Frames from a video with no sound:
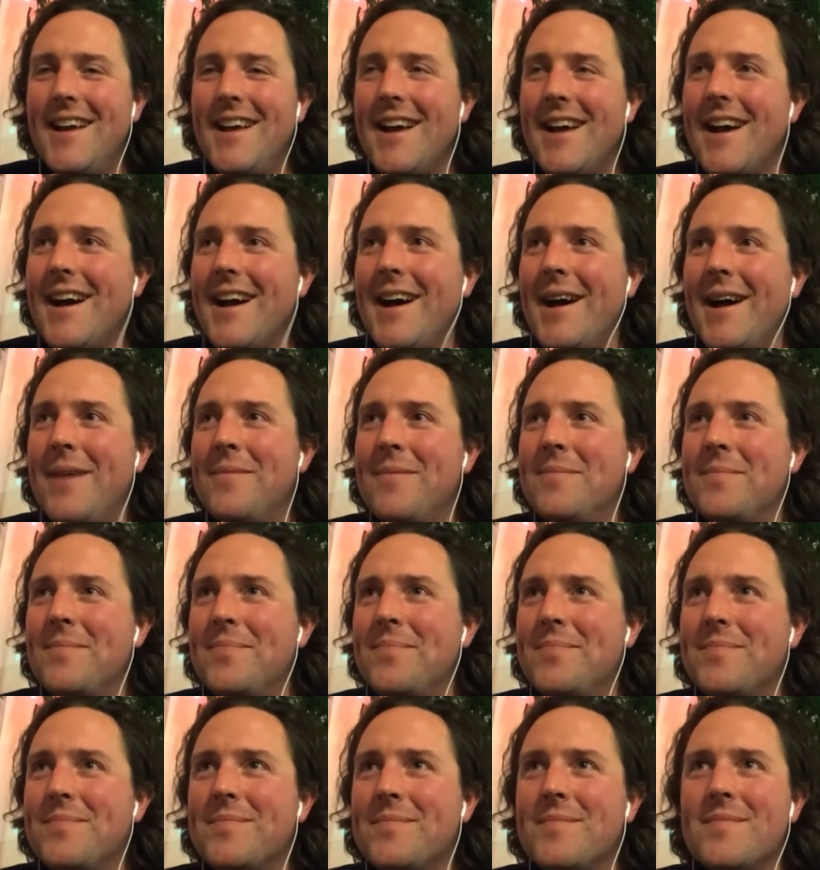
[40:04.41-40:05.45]
Um,
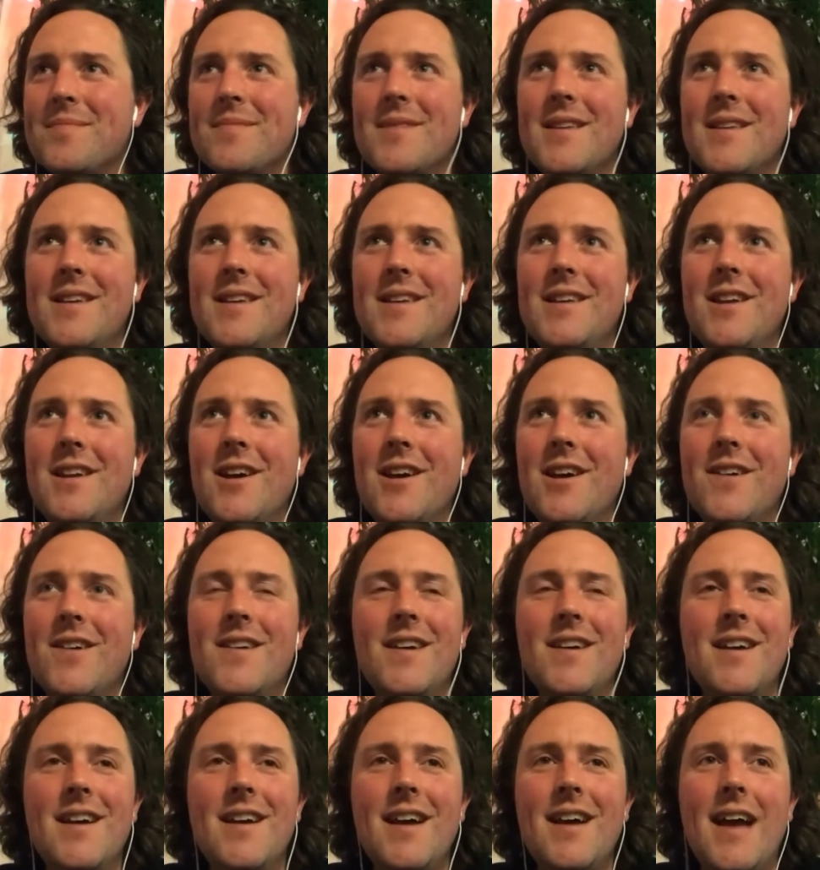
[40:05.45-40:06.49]
you know,
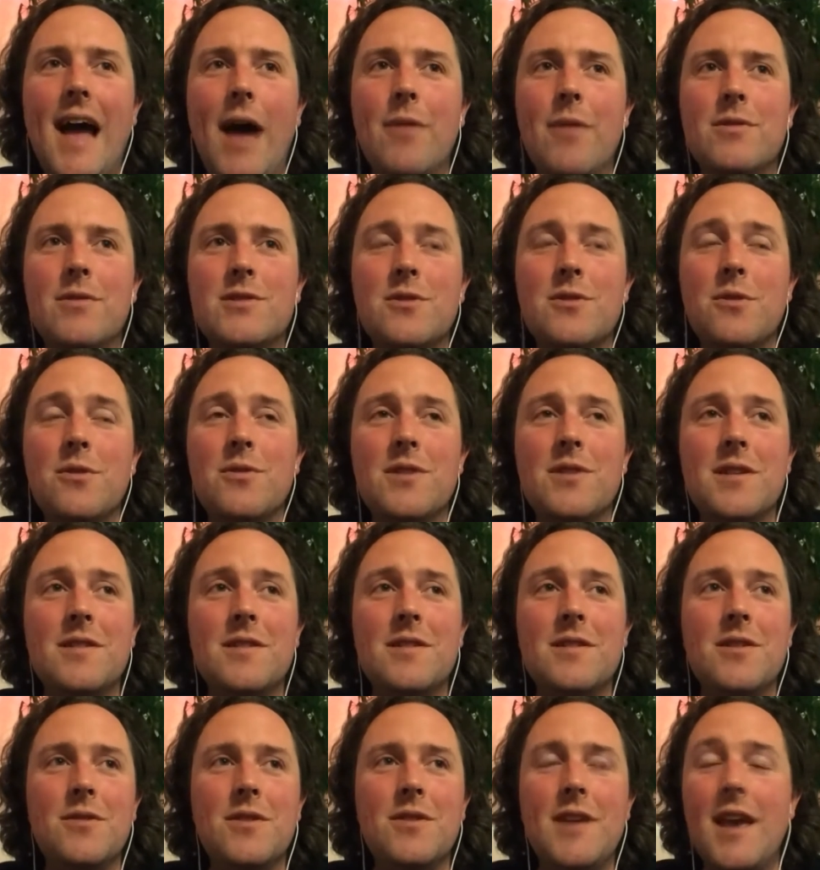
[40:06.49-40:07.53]
I was told that
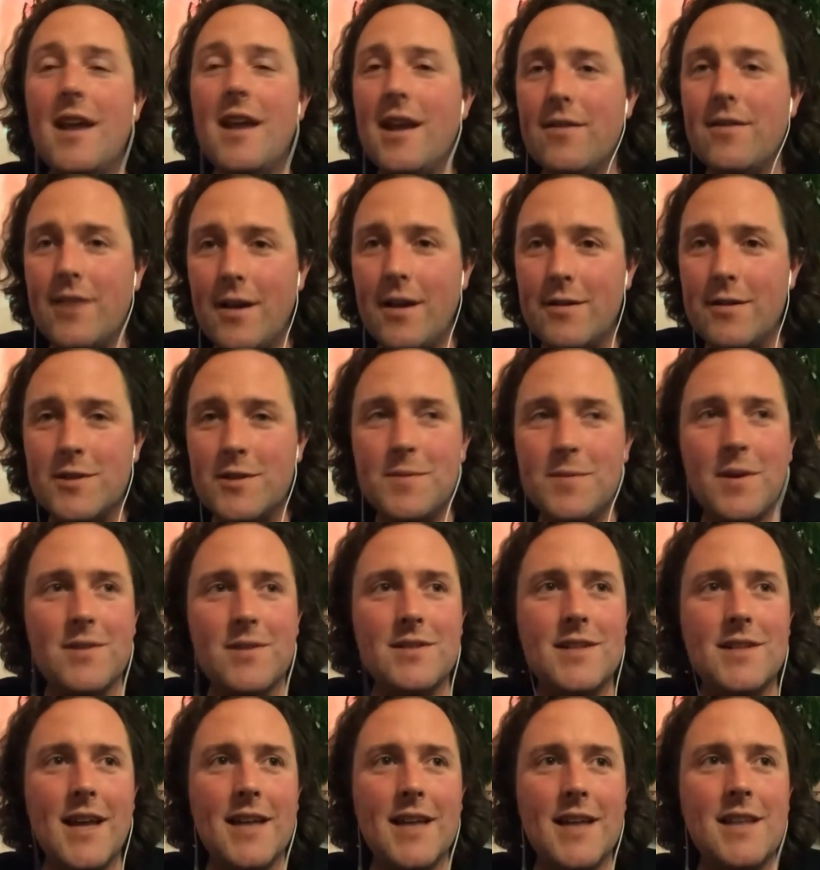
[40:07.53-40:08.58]
you can't have counter spells
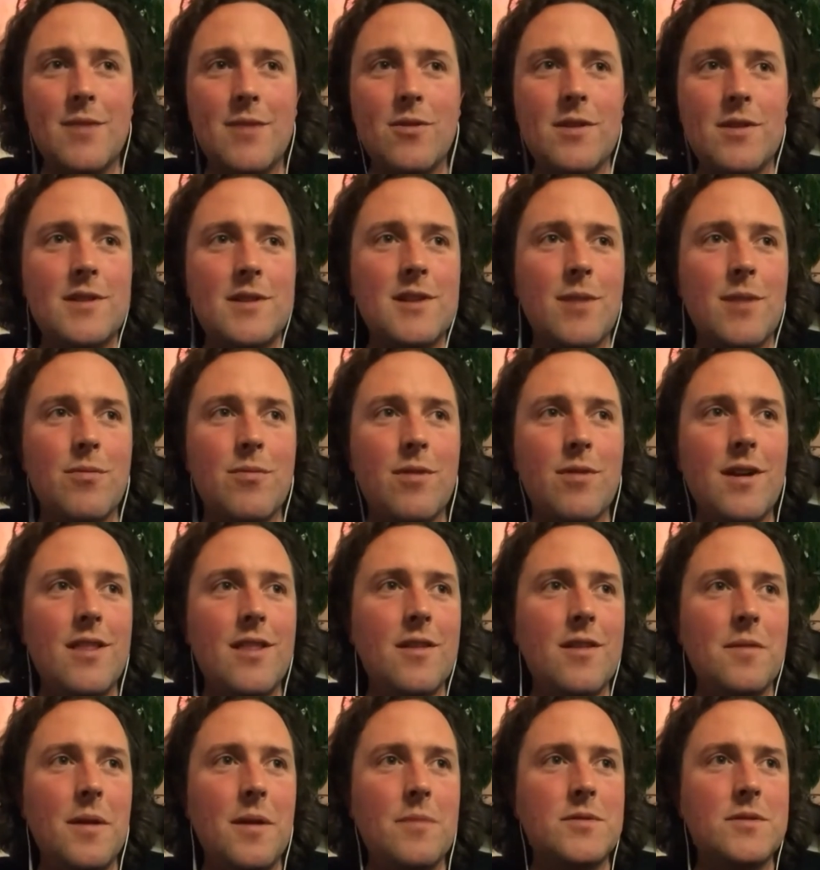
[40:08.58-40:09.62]
in decks anymore. They stopped printing
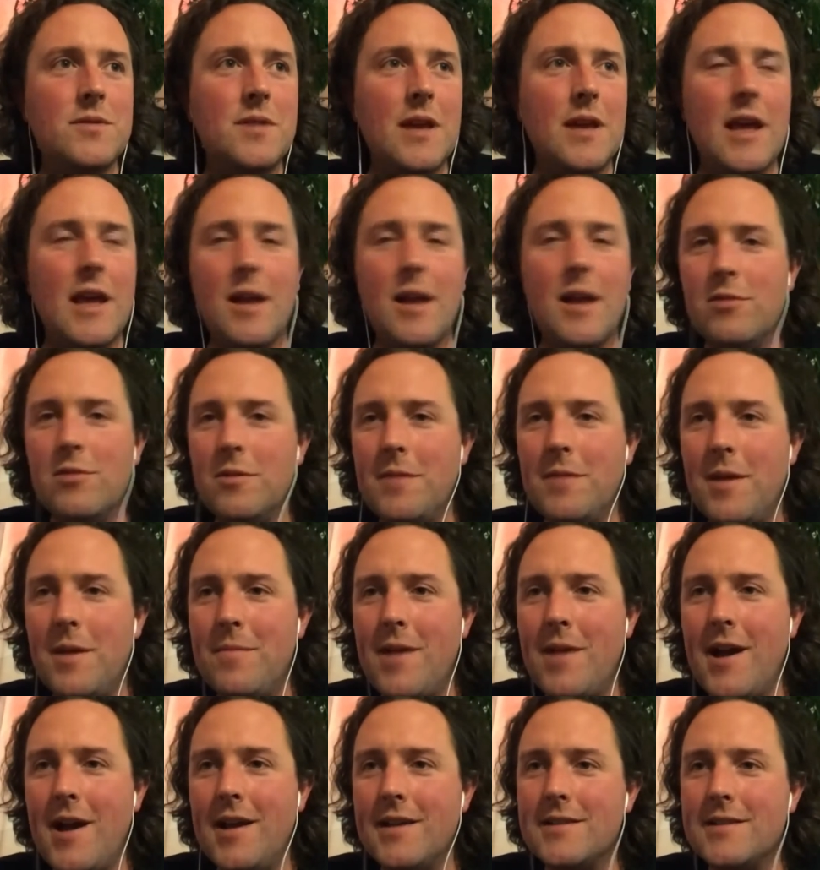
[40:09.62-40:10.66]
them. I was kind of blew my
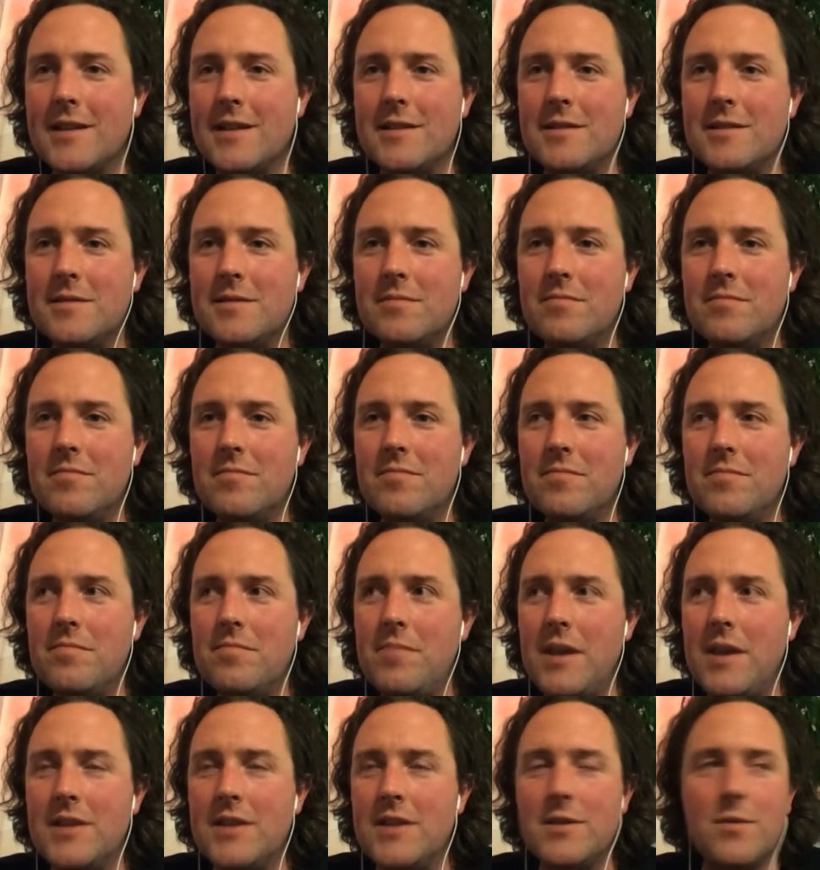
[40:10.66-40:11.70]
mind. That's
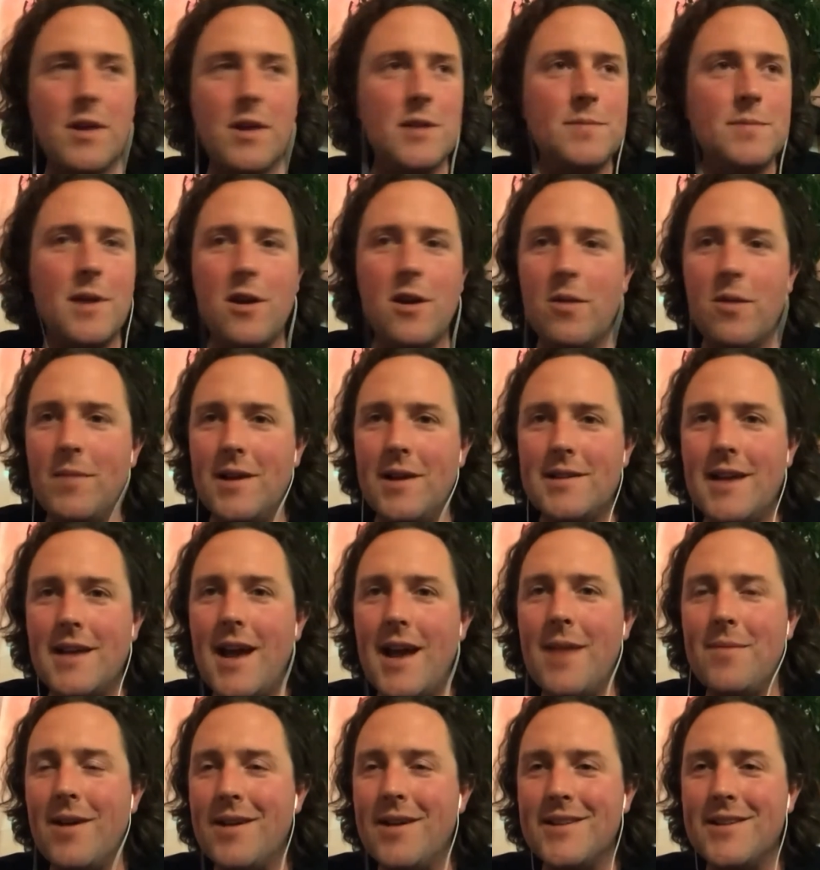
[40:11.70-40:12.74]
basically what I spent all my
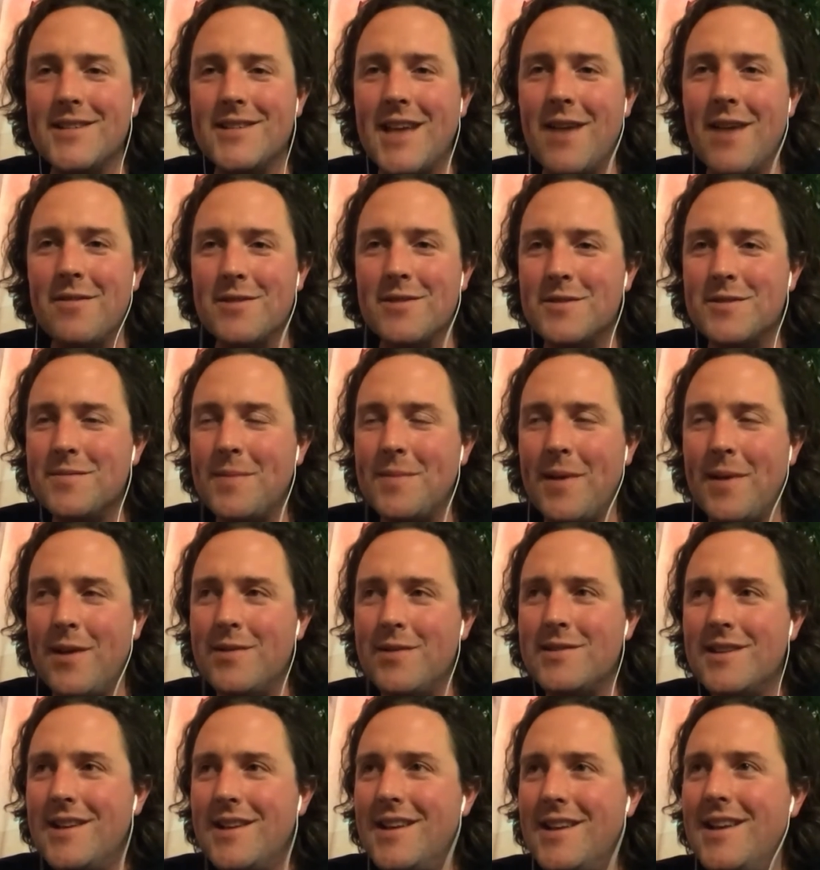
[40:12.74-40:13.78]
time on is counter
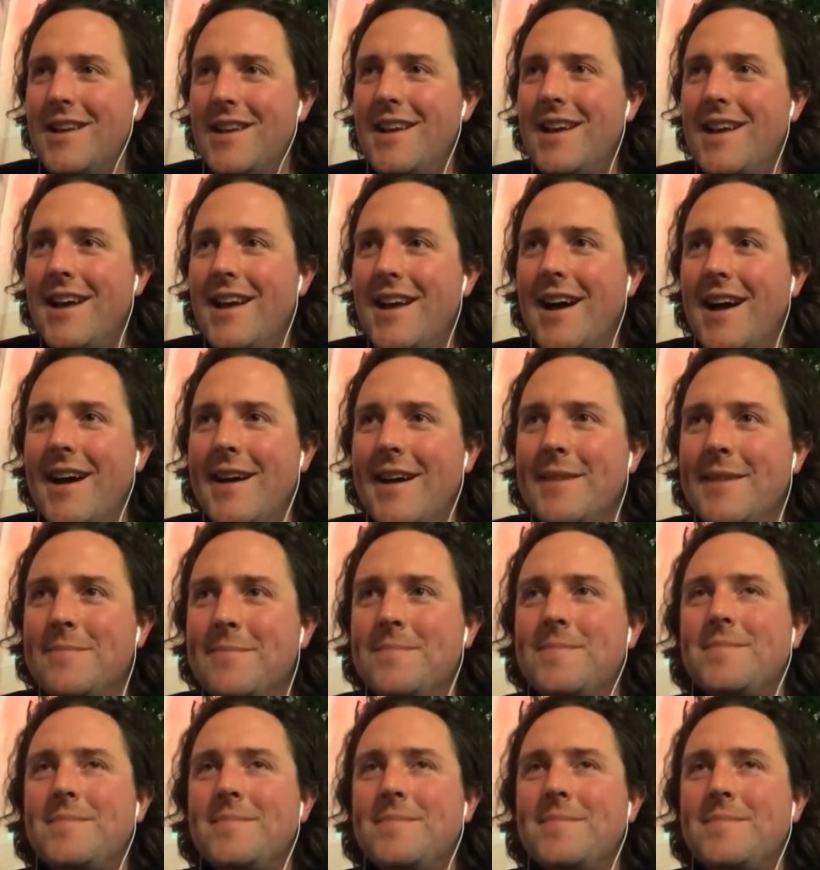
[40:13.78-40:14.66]
spells. Um,